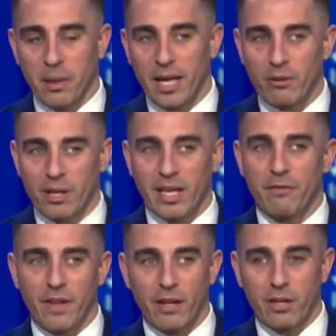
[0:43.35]
BlackRock
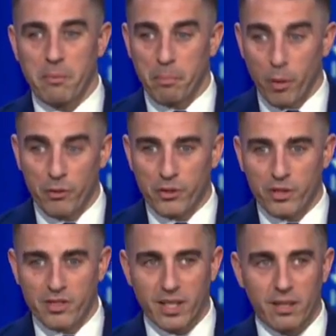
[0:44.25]
and Fidelity both
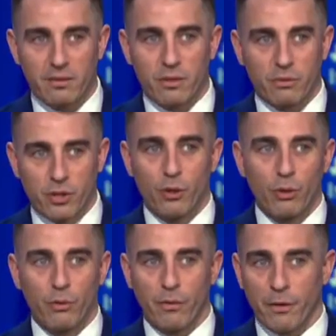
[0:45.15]
just did it. So
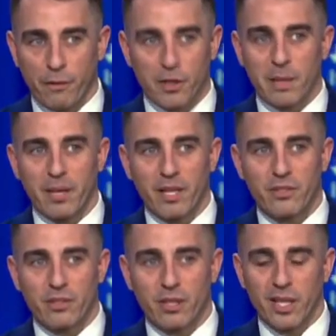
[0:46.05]
two for the first time in
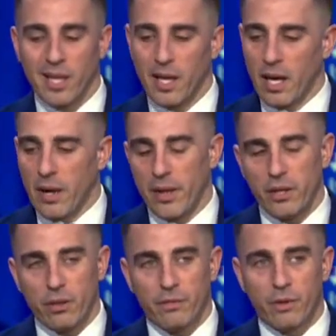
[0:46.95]
history. And then
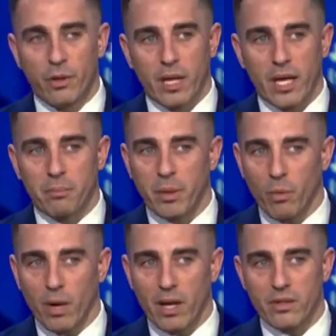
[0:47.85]
if you look at
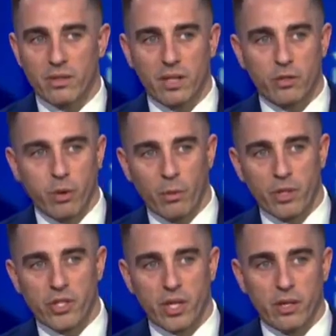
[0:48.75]
Bitwise and
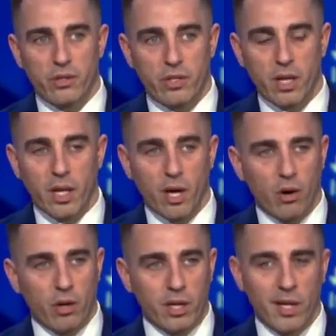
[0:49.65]
21 Shares,
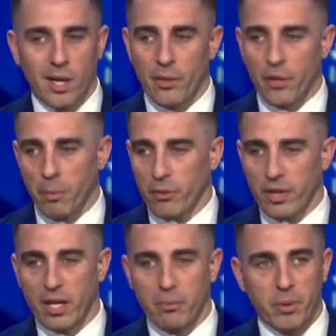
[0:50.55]
ARK, they're both
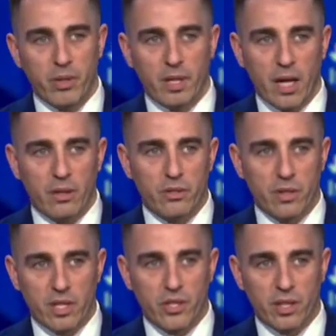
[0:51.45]
going to hit $1 billion
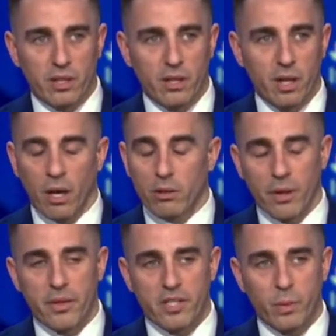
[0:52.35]
this year
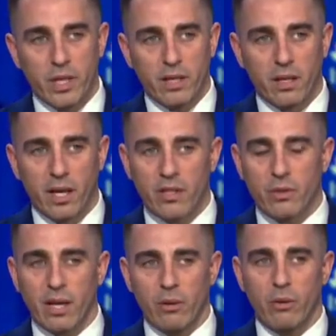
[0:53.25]
or this week. And
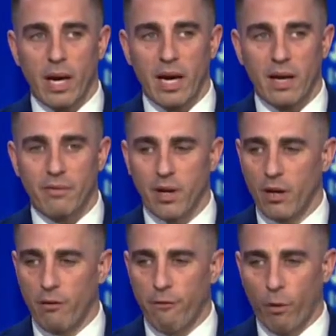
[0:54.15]
so now you have
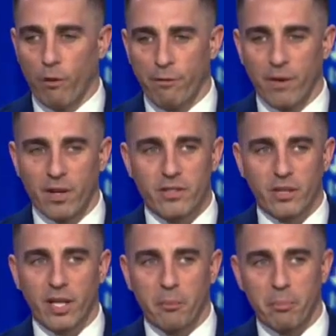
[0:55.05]
four funds that
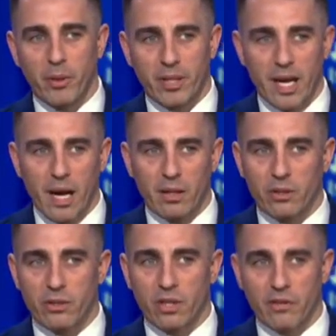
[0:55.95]
are going to hit $1 billion
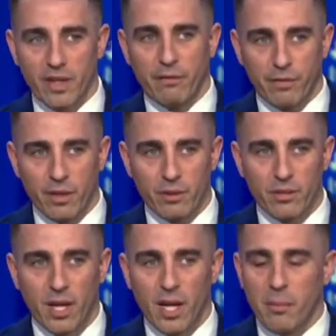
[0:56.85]
of
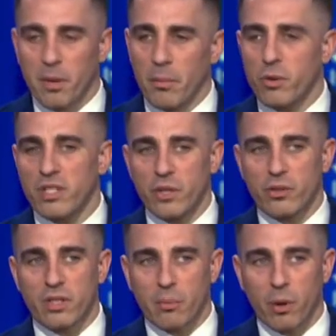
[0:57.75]
inflows. But the most
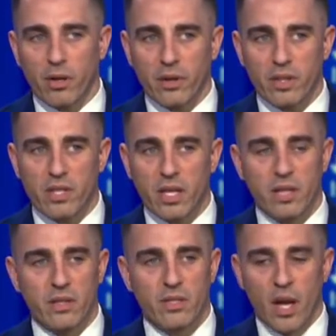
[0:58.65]
interesting part of this
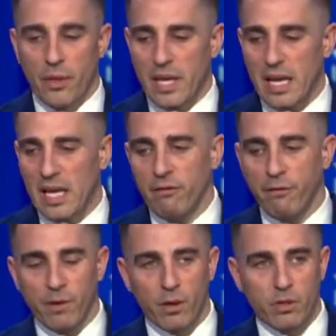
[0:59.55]
is the
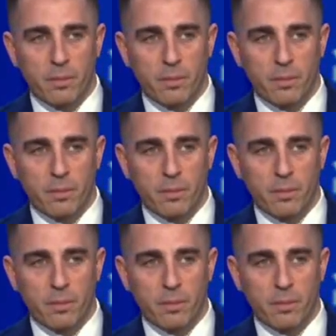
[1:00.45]
inflows.